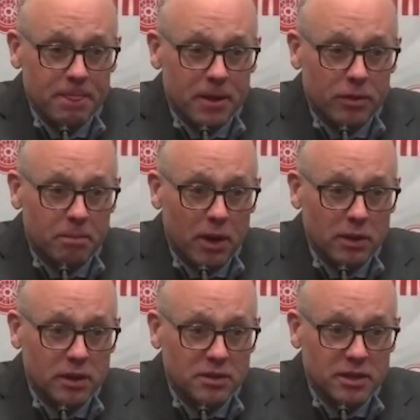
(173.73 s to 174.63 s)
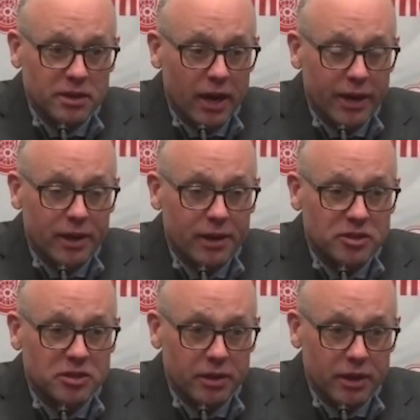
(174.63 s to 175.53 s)
you know, the puck doesn't die on
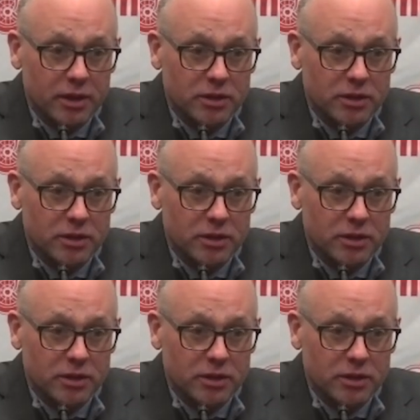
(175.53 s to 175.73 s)
his stick.